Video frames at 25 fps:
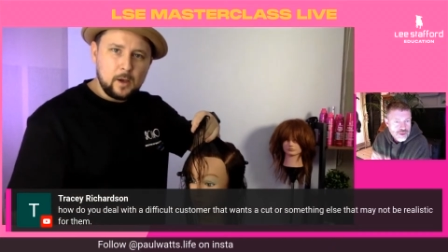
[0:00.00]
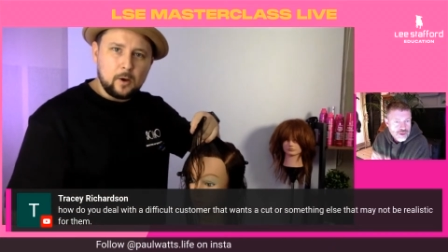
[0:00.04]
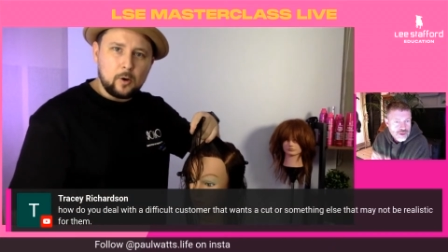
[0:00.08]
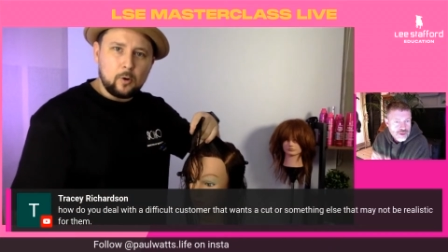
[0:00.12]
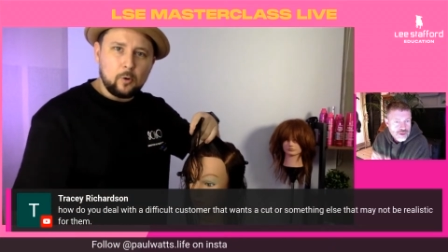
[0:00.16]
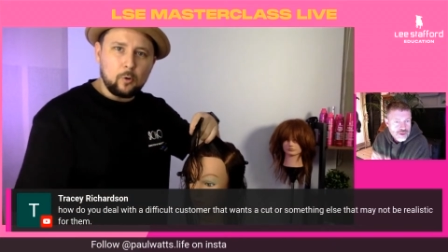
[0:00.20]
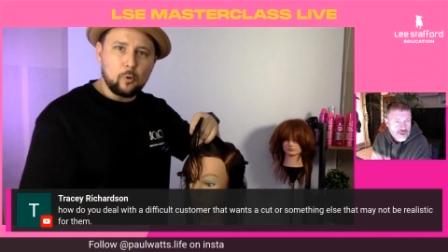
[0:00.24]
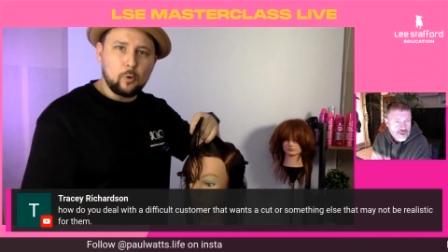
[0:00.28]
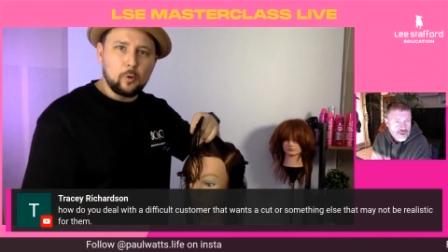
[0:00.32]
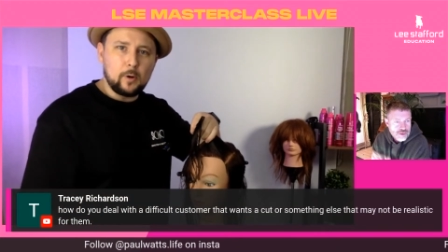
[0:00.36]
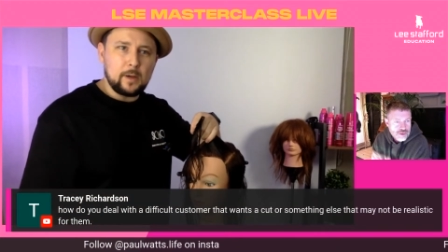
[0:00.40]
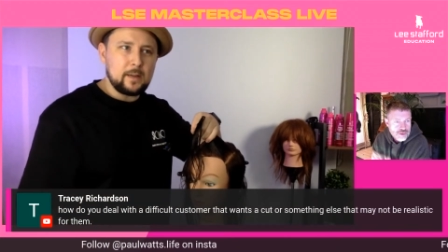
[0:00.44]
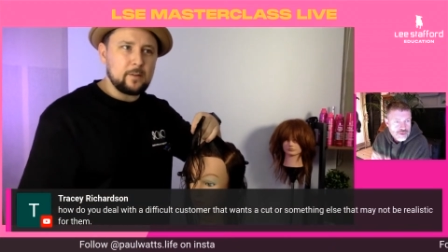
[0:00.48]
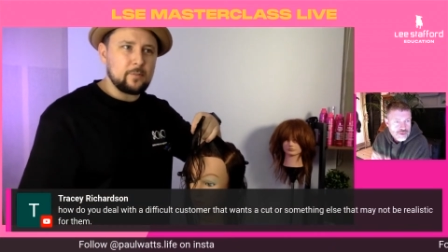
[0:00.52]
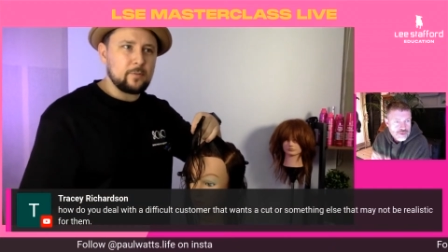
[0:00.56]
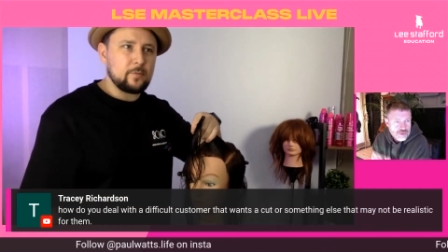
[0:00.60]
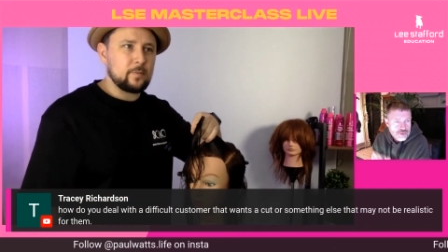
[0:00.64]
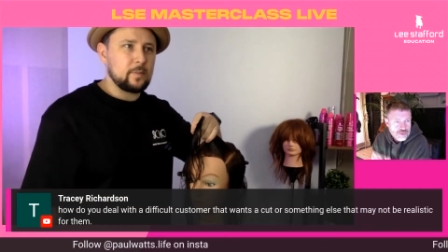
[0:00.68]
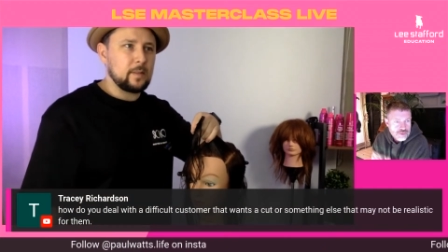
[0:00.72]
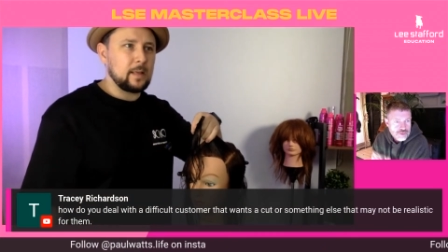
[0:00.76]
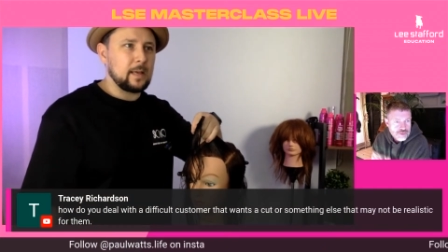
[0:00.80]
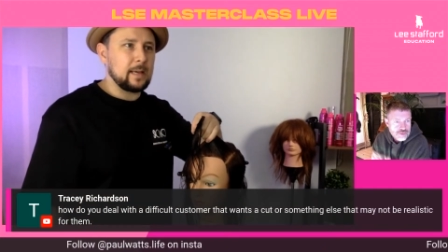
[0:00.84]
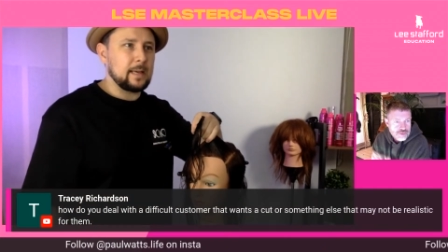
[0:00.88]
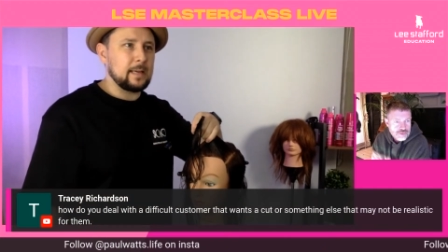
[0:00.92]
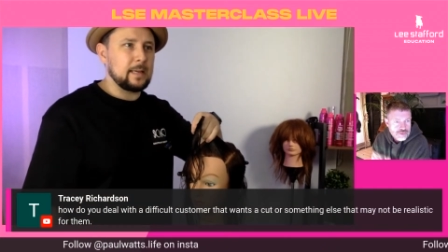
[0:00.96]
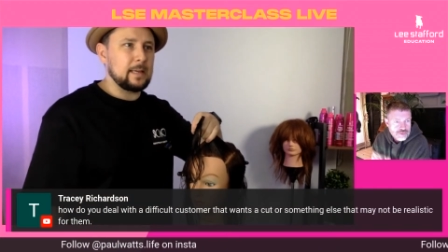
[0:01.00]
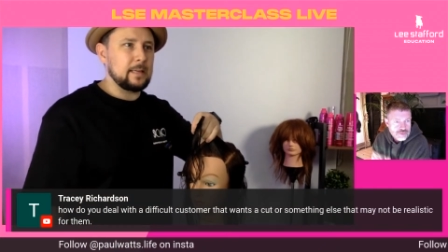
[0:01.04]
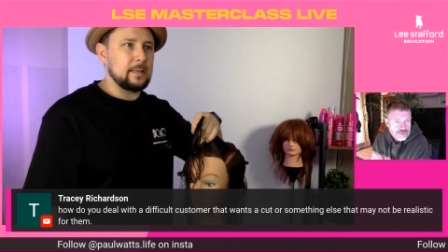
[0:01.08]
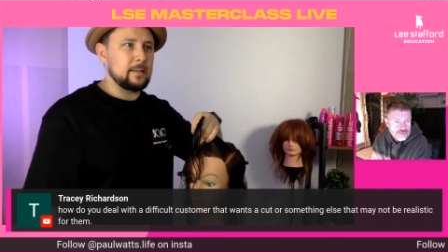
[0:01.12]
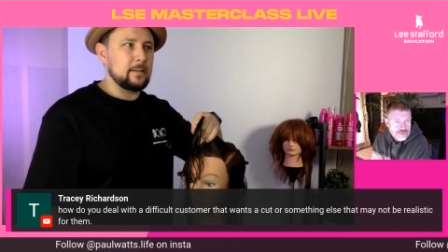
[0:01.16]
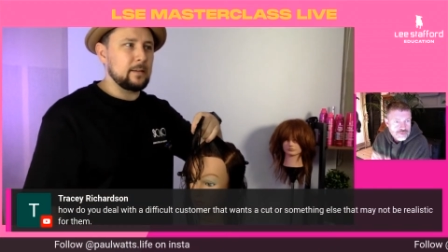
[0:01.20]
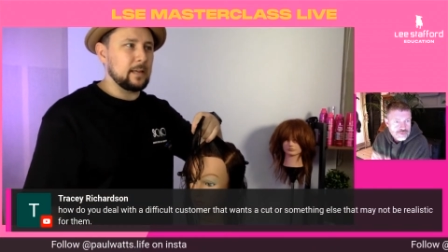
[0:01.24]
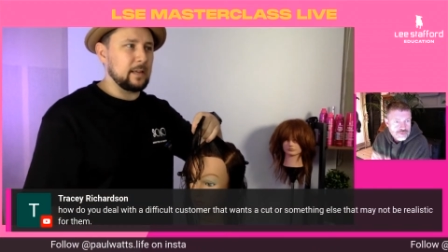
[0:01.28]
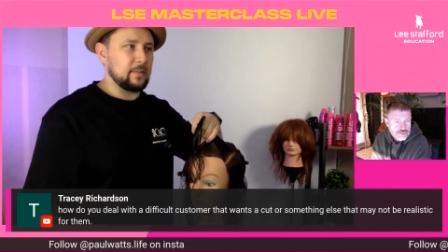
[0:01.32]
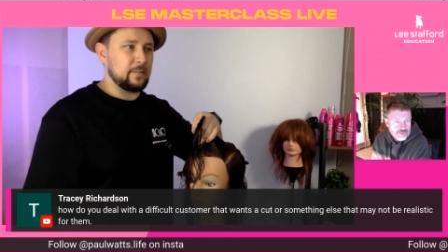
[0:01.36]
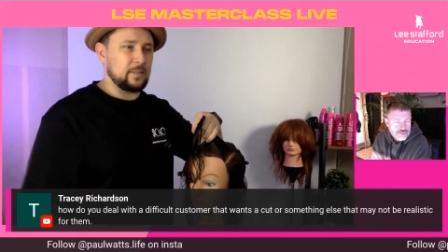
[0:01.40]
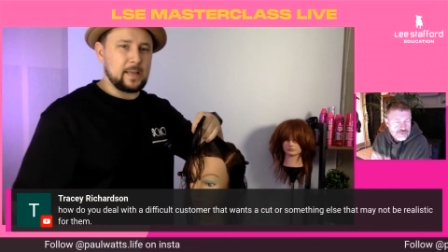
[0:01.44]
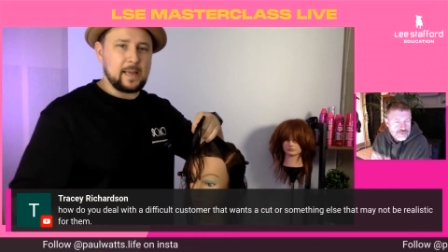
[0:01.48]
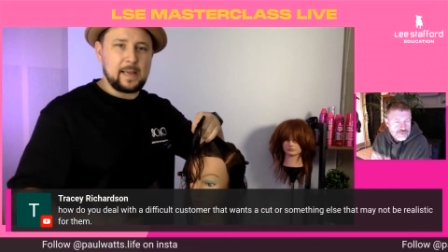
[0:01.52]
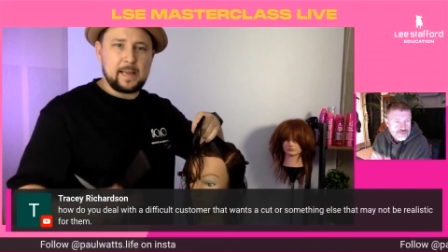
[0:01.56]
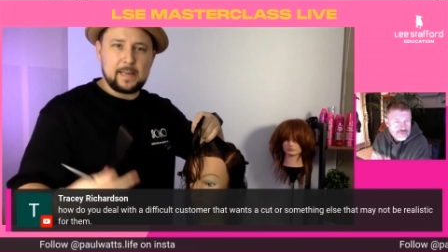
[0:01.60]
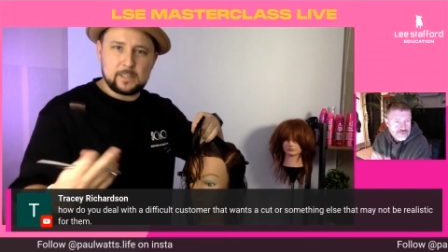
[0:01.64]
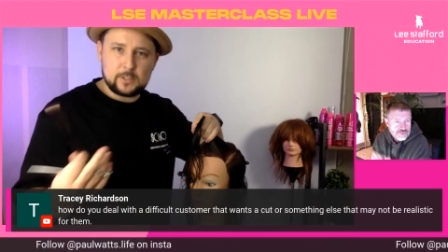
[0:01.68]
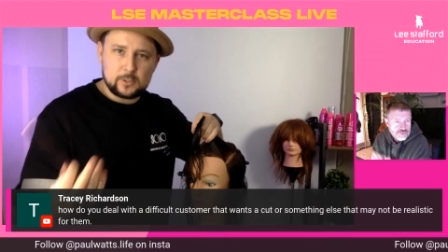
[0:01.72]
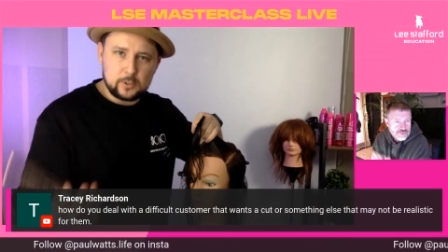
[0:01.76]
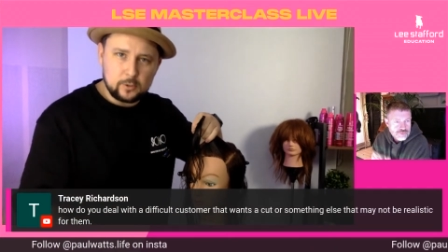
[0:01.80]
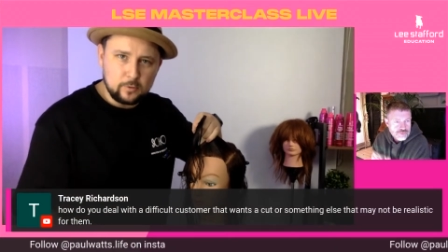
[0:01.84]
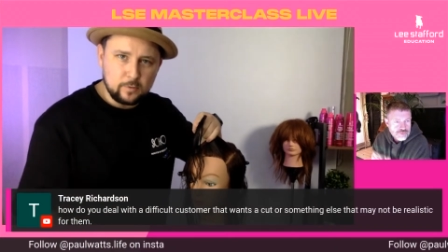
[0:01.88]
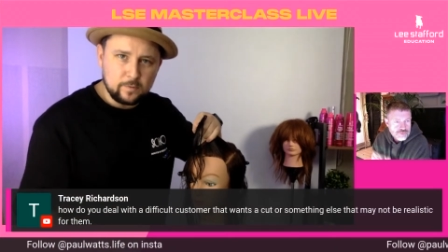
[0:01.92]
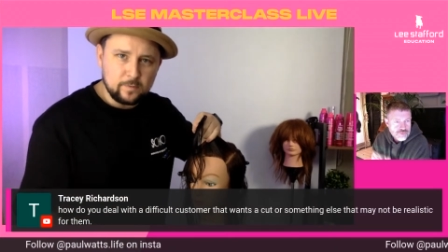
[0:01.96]
or if the hair's
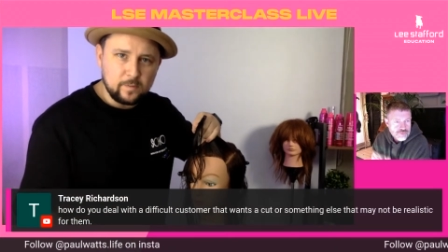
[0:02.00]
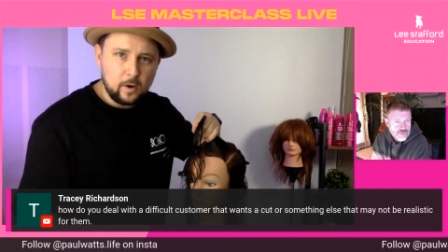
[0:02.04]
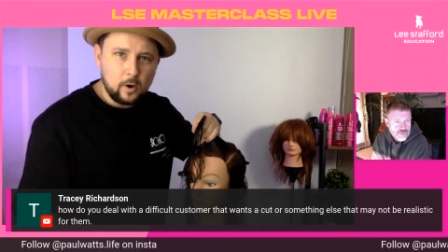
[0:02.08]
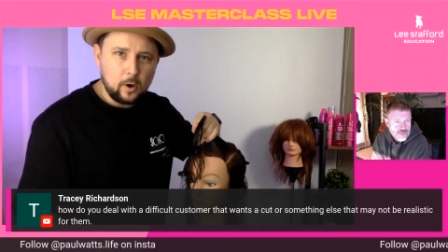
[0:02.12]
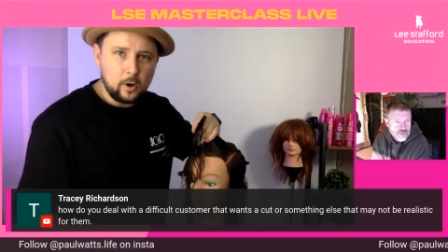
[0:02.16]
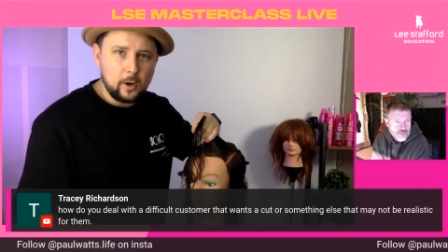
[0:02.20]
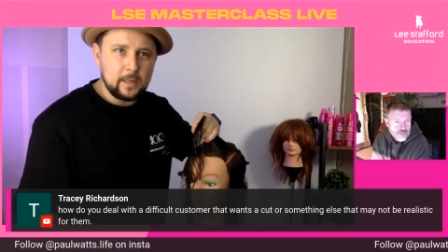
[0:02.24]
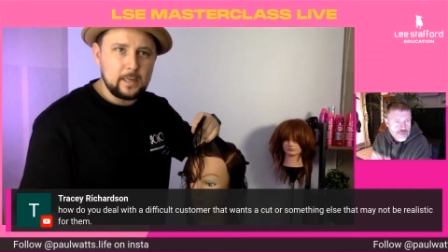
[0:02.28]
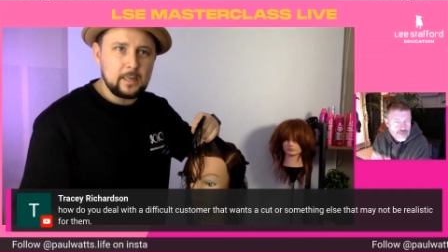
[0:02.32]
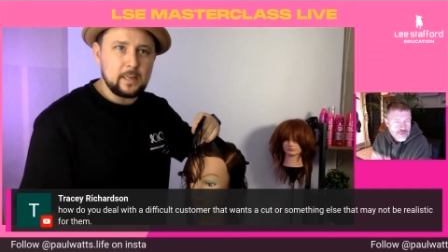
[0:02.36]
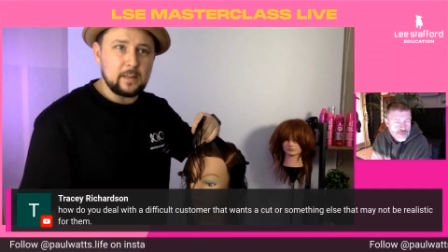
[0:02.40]
too fine,